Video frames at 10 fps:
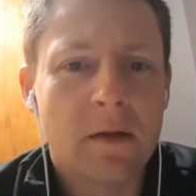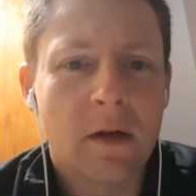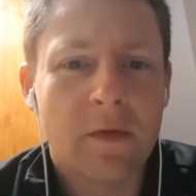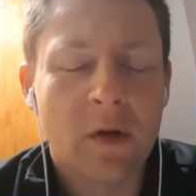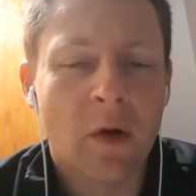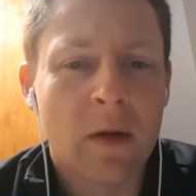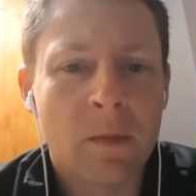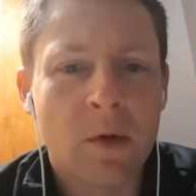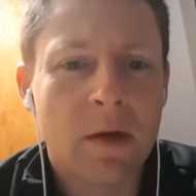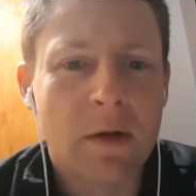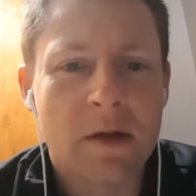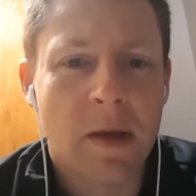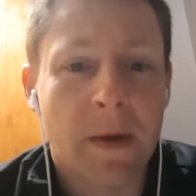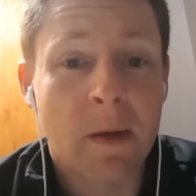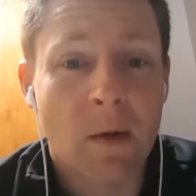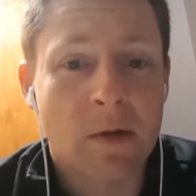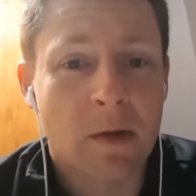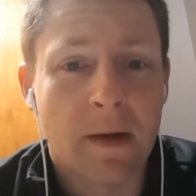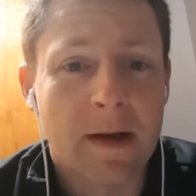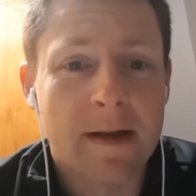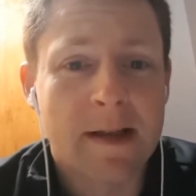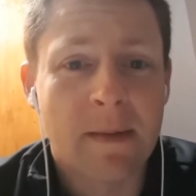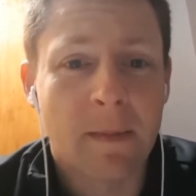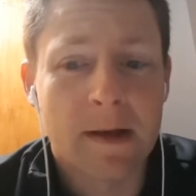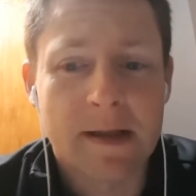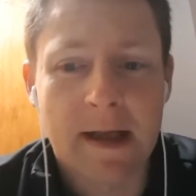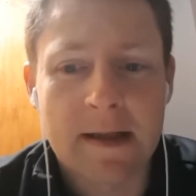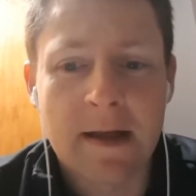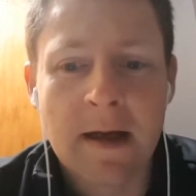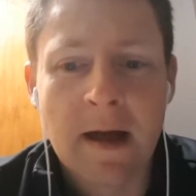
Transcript: if you're not in the mood to do something, you won't do it. It's as simple as that.